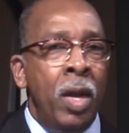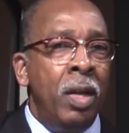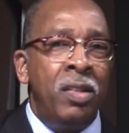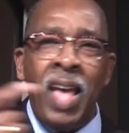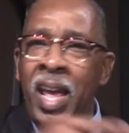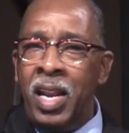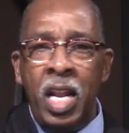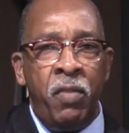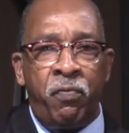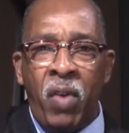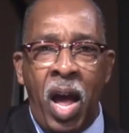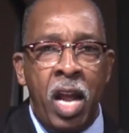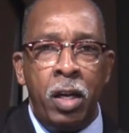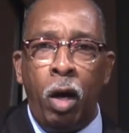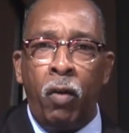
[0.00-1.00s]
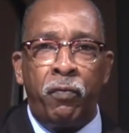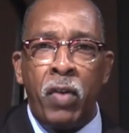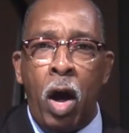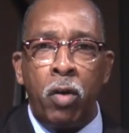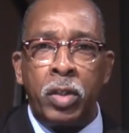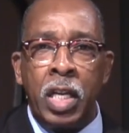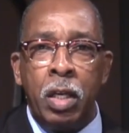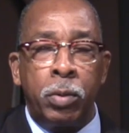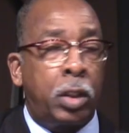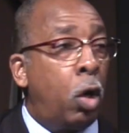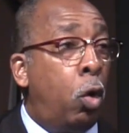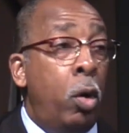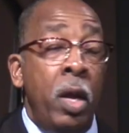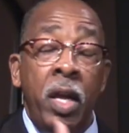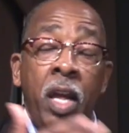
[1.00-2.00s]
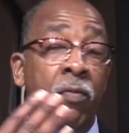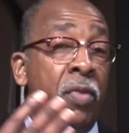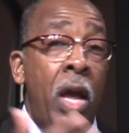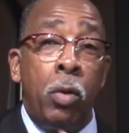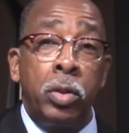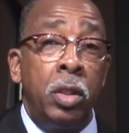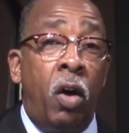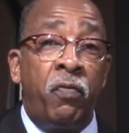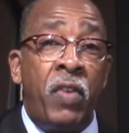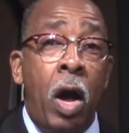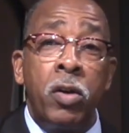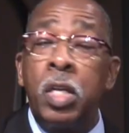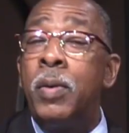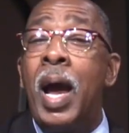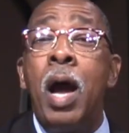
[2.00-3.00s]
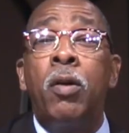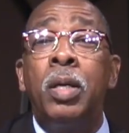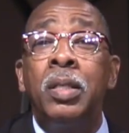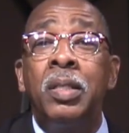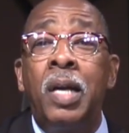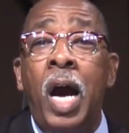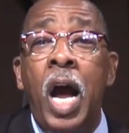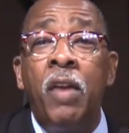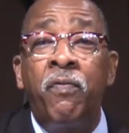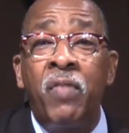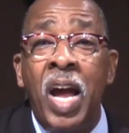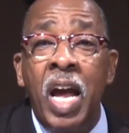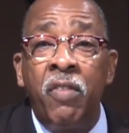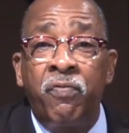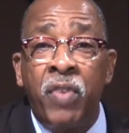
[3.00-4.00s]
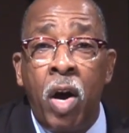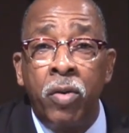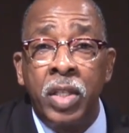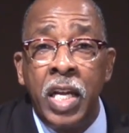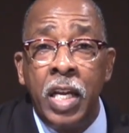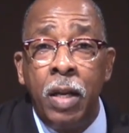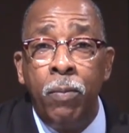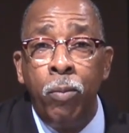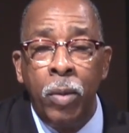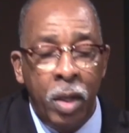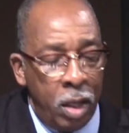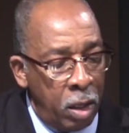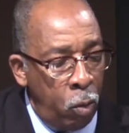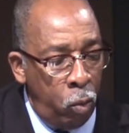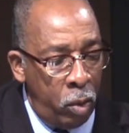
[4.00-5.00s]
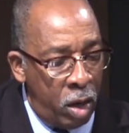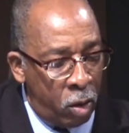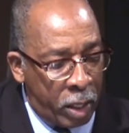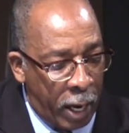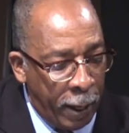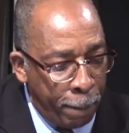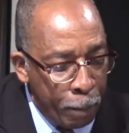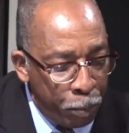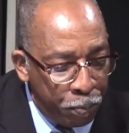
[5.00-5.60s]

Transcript: They didn't find no fault in him. So if there was no fault in him, how could God find fault in him? Okay.